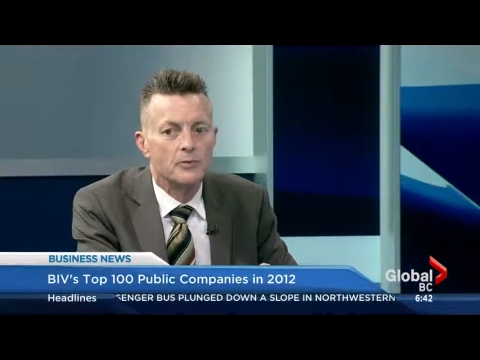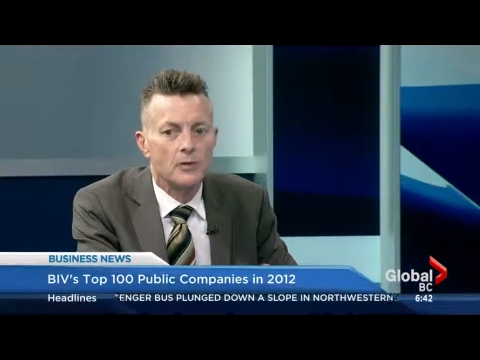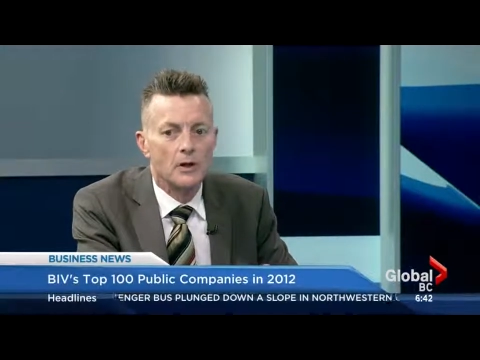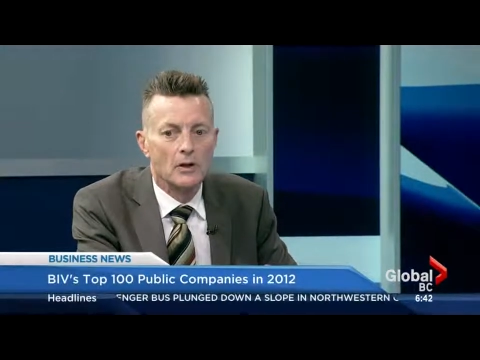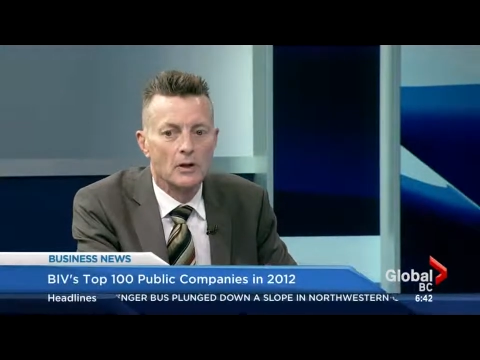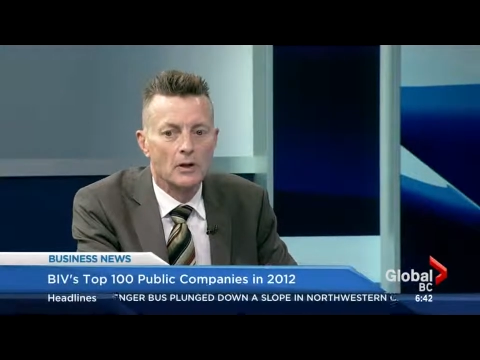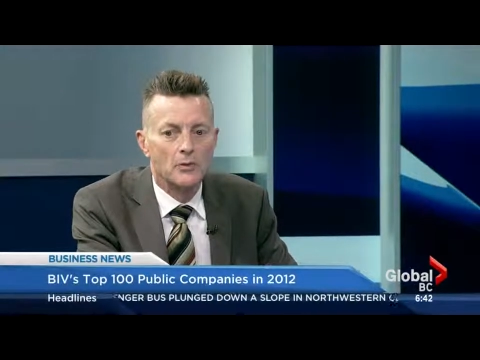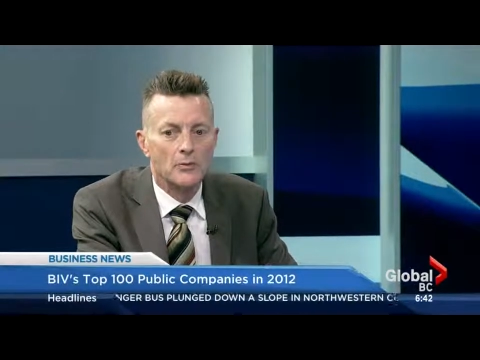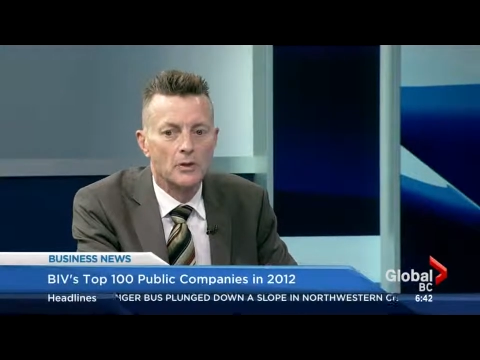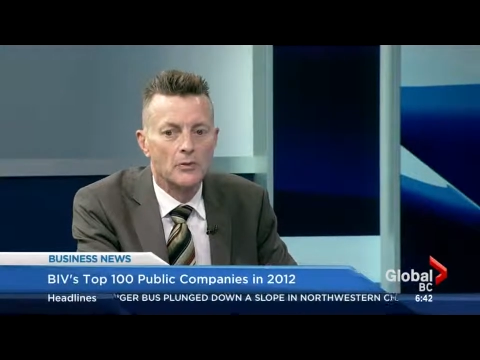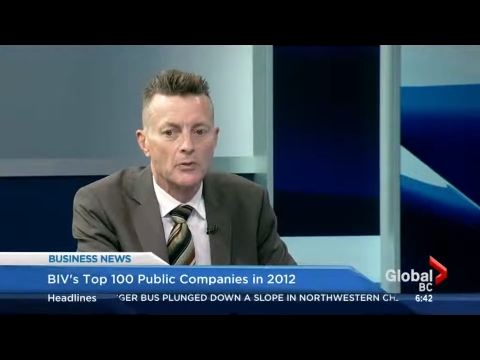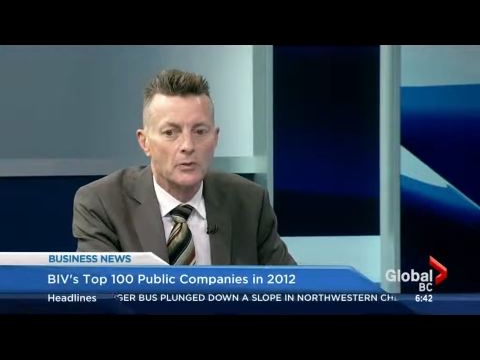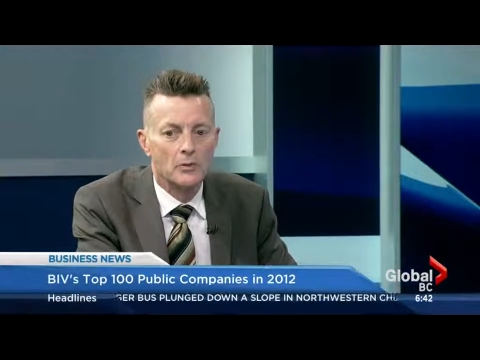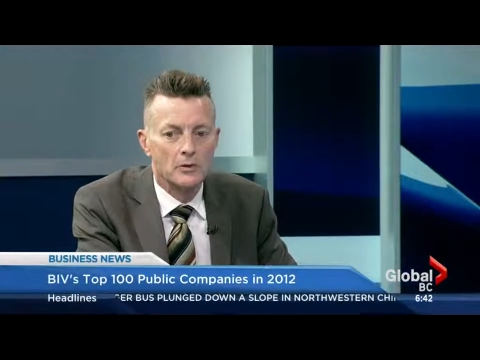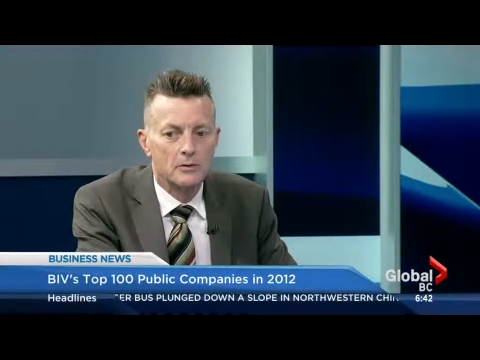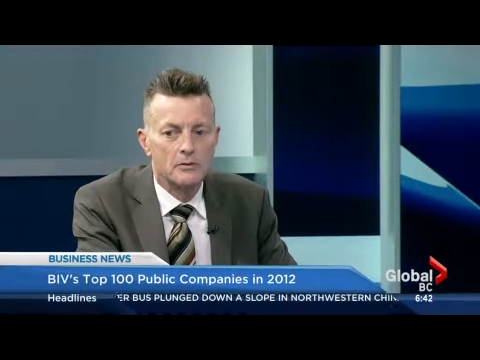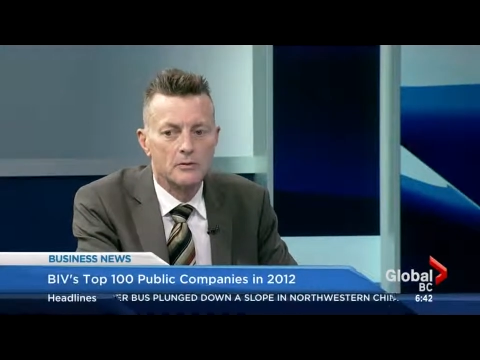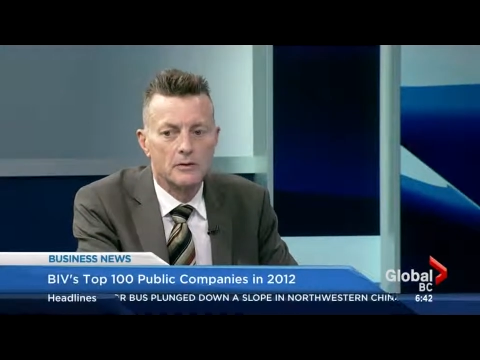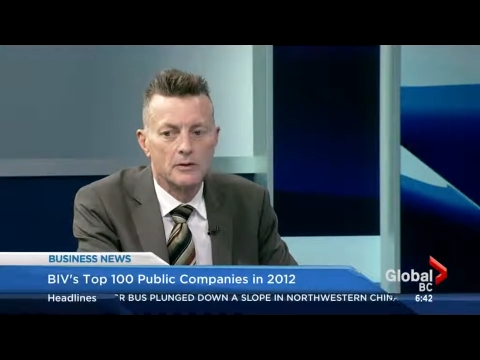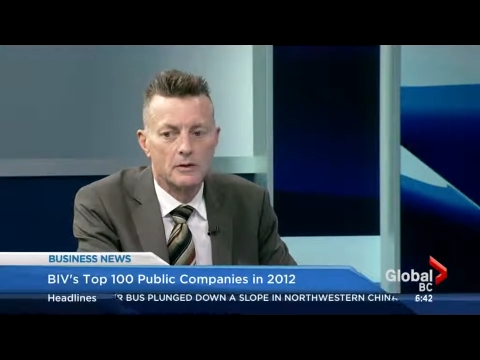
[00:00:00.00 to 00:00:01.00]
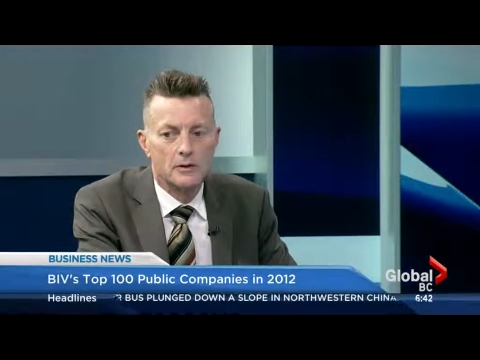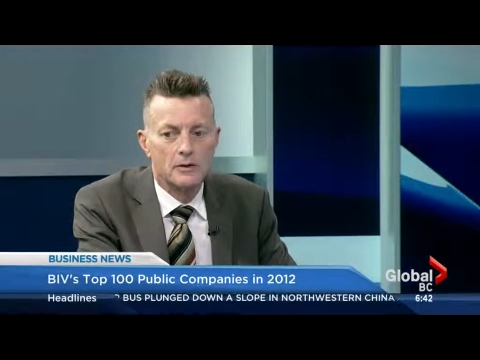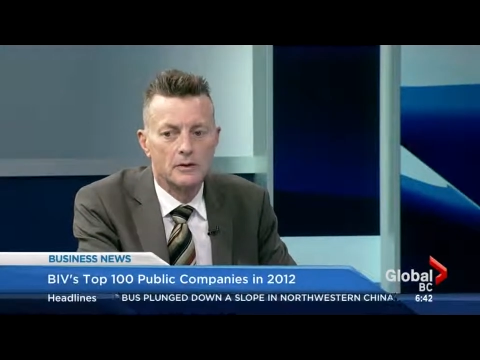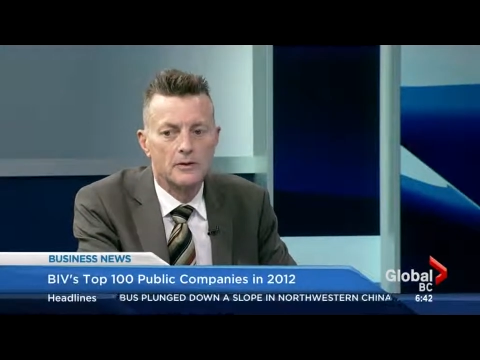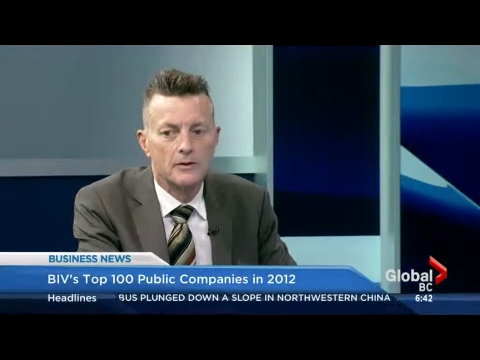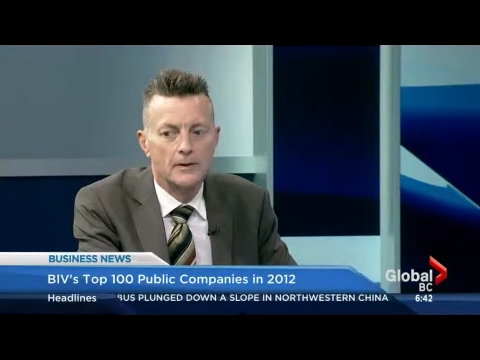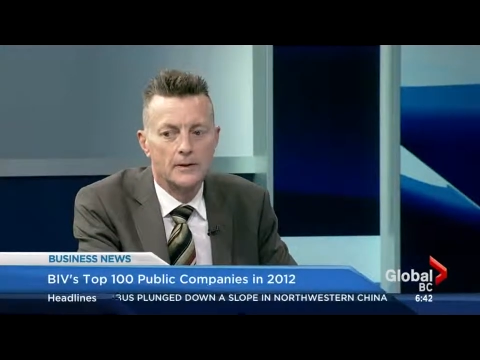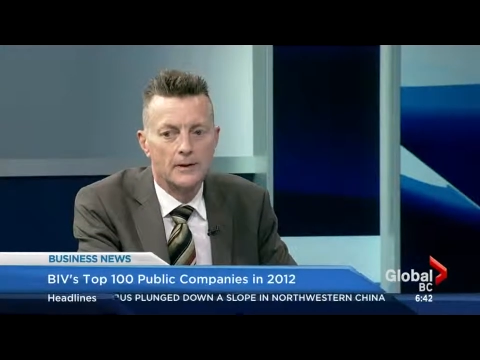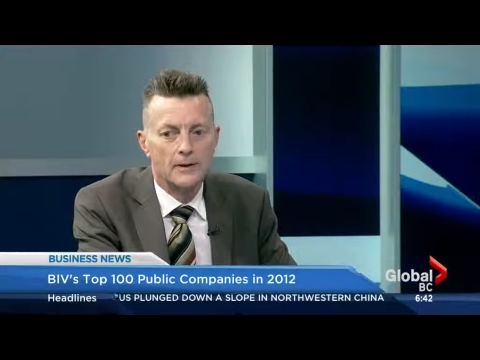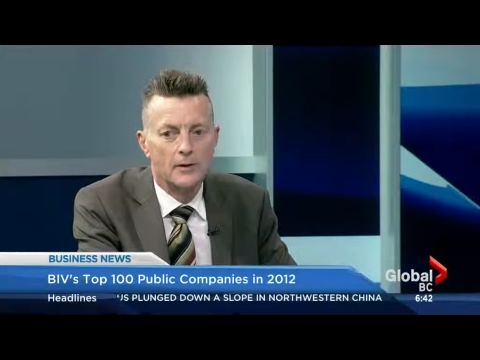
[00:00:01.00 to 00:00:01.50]
a lot of people would uh,
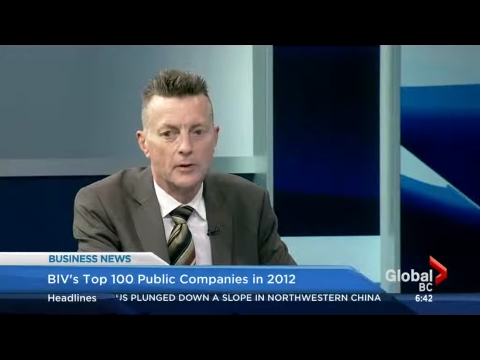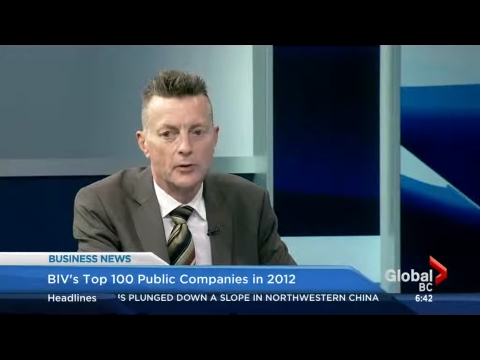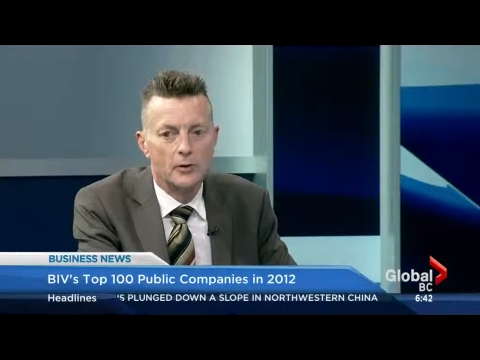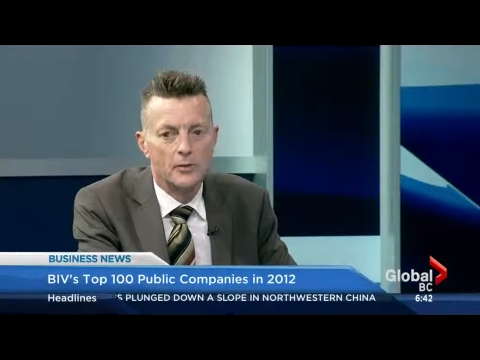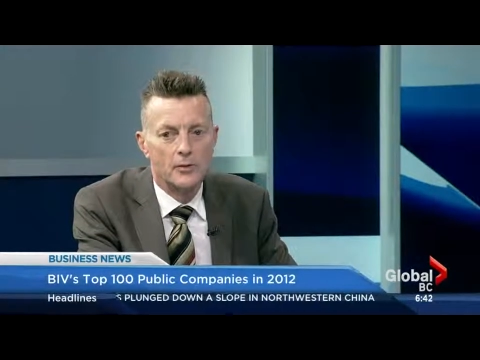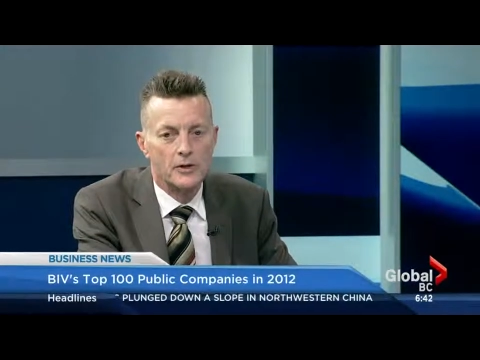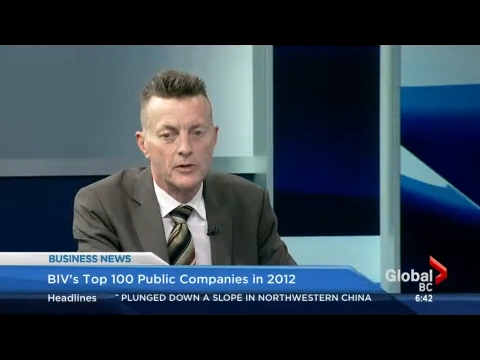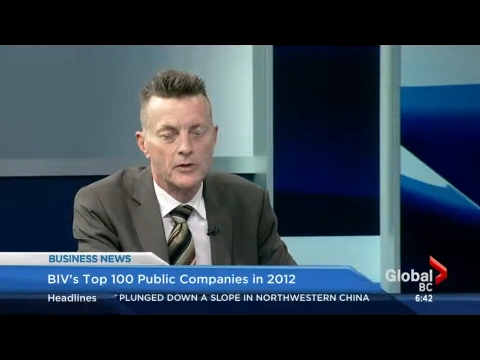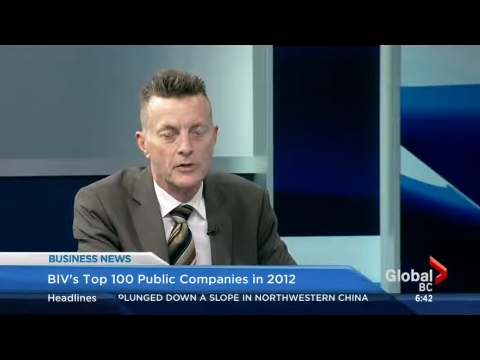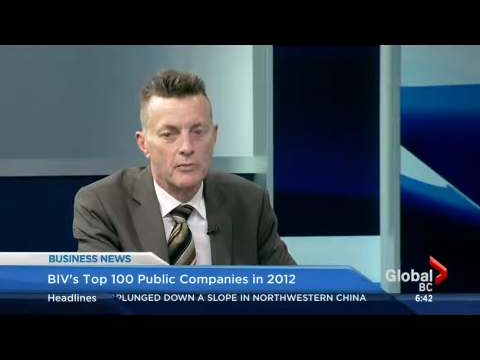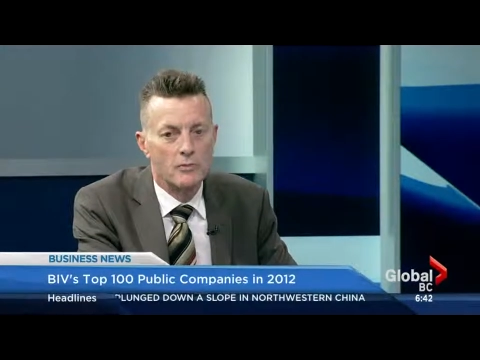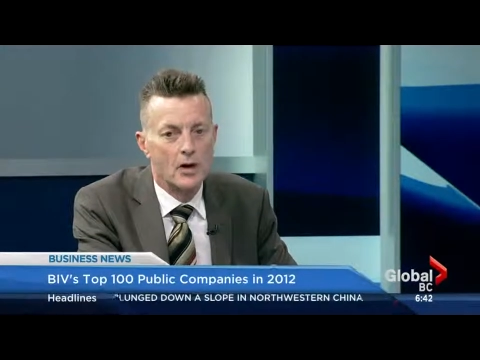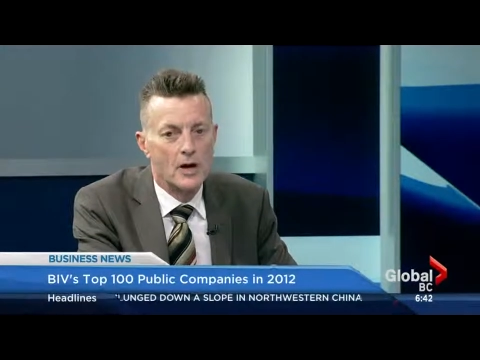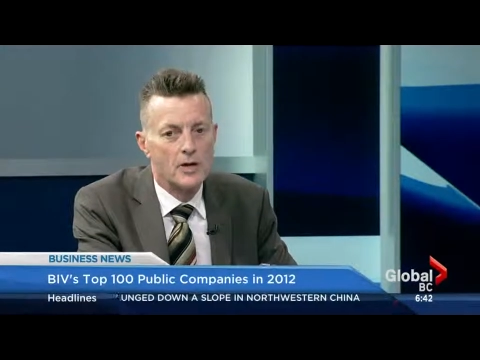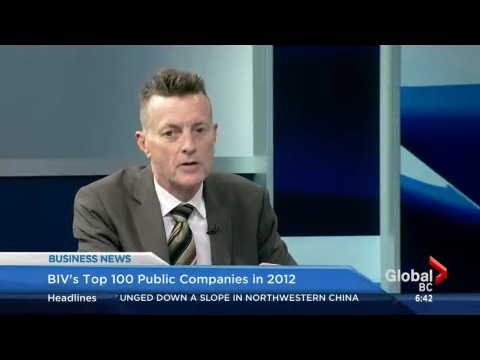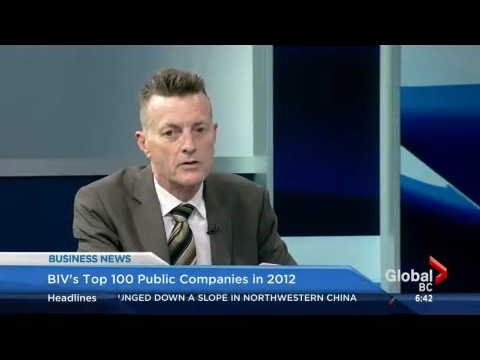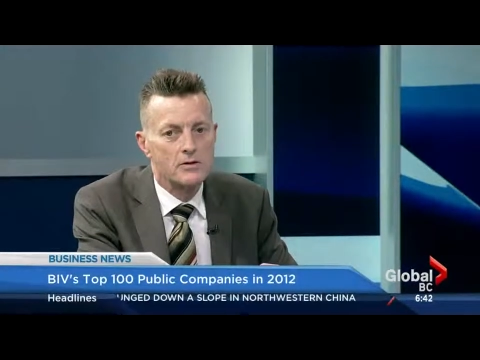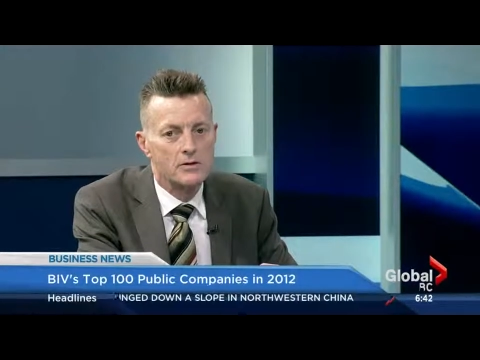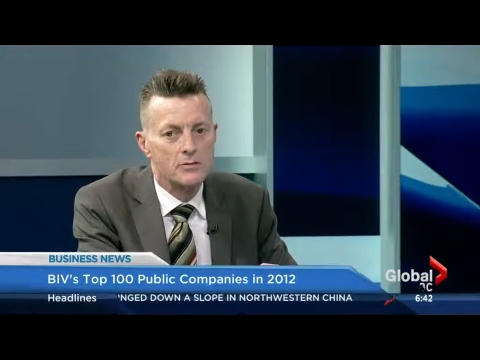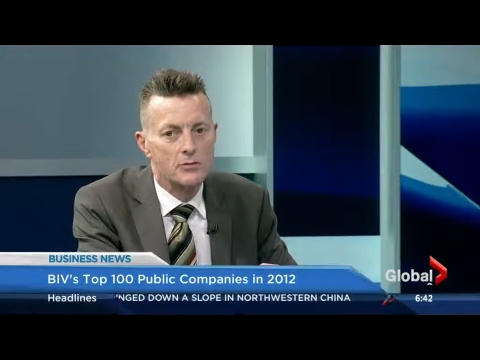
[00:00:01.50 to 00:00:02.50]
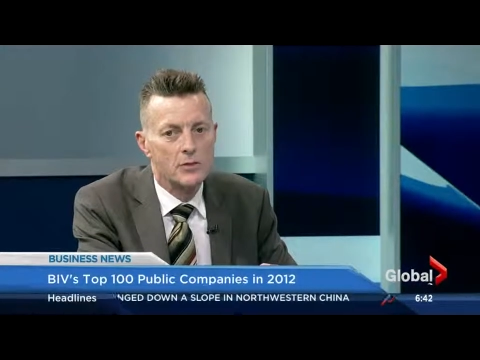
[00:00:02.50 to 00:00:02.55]
I wouldn't be surprised to.